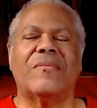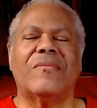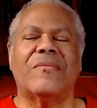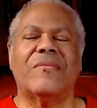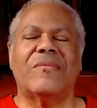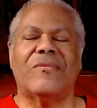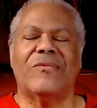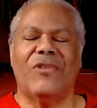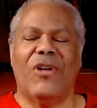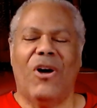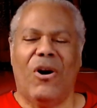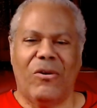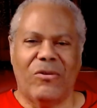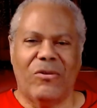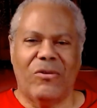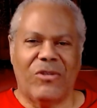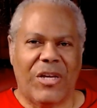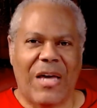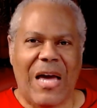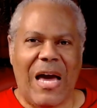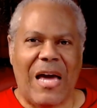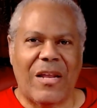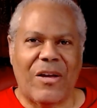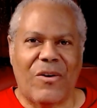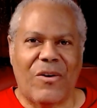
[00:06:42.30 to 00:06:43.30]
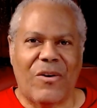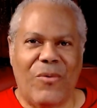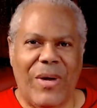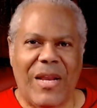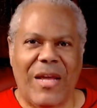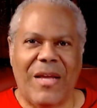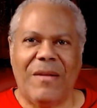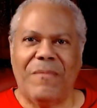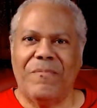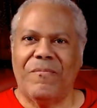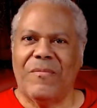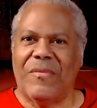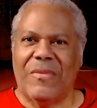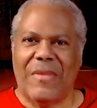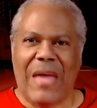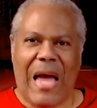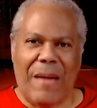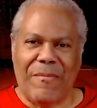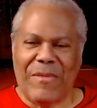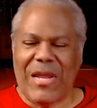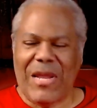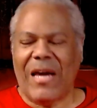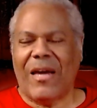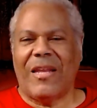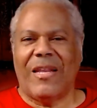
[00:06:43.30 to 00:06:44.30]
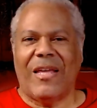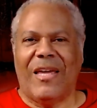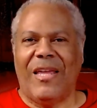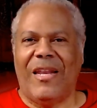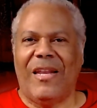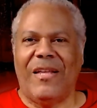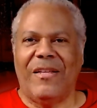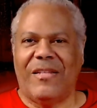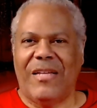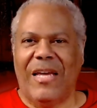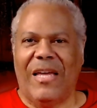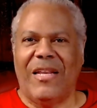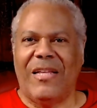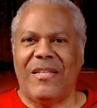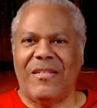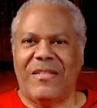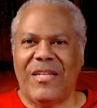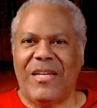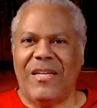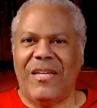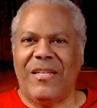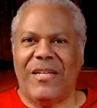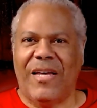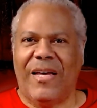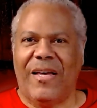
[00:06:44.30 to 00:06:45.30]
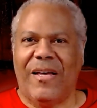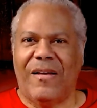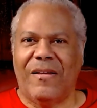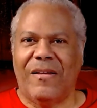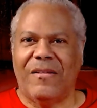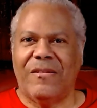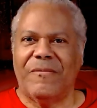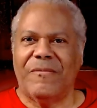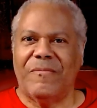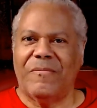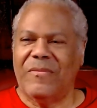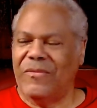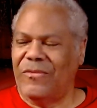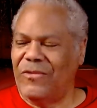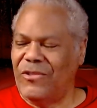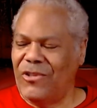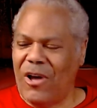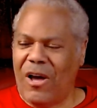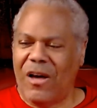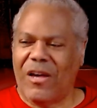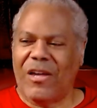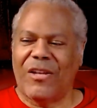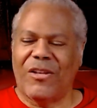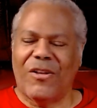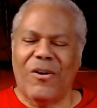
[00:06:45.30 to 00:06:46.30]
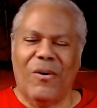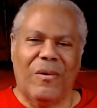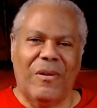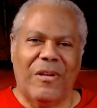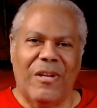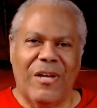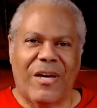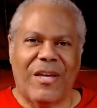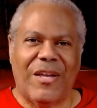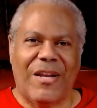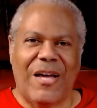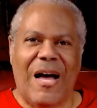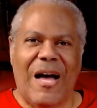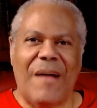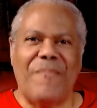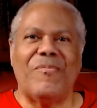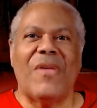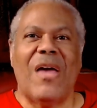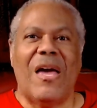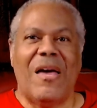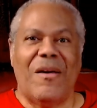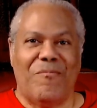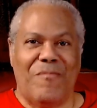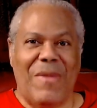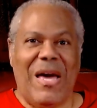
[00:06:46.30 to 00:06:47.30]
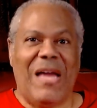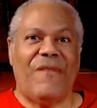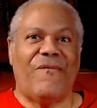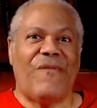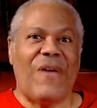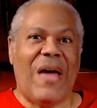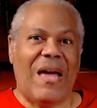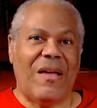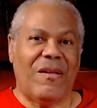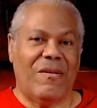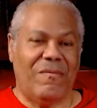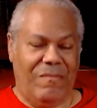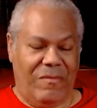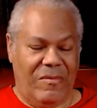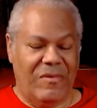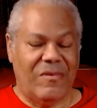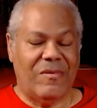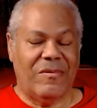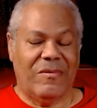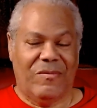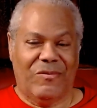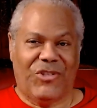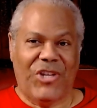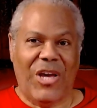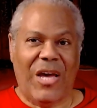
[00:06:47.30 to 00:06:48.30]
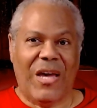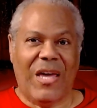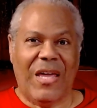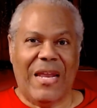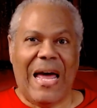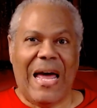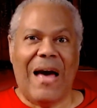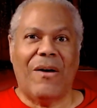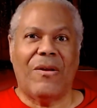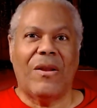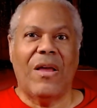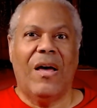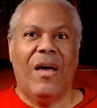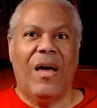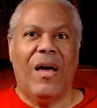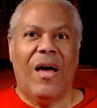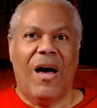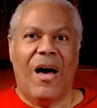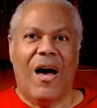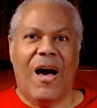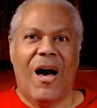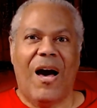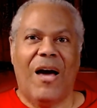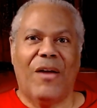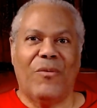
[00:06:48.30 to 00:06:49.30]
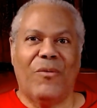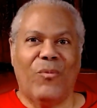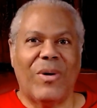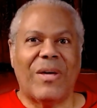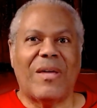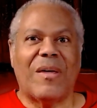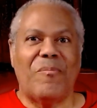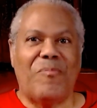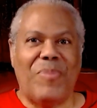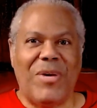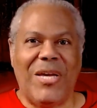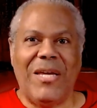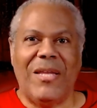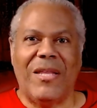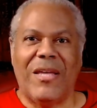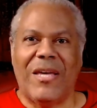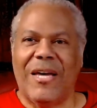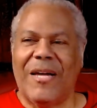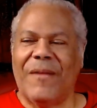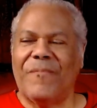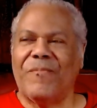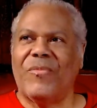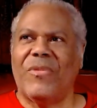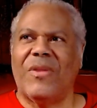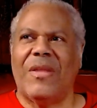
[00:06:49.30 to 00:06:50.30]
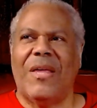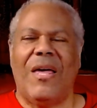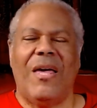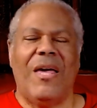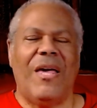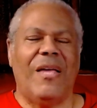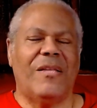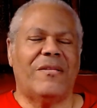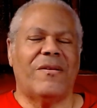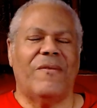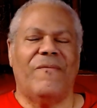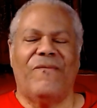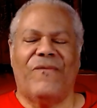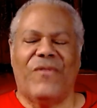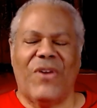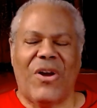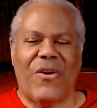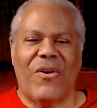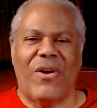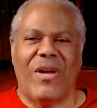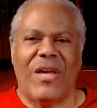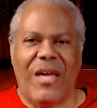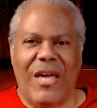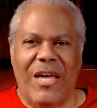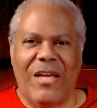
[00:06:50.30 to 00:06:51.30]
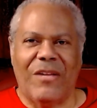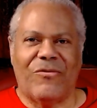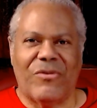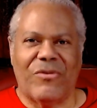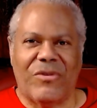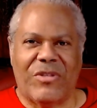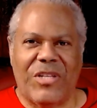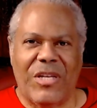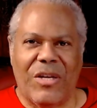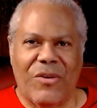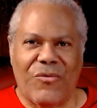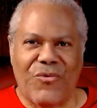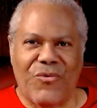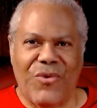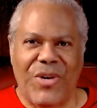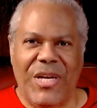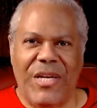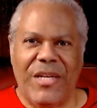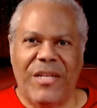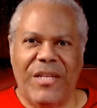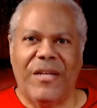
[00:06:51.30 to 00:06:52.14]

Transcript: OJ got acquitted. I'm not going to get into any details. Y'all can go look it up. Matter of fact, check it out on Wikipedia. It's a very interesting read.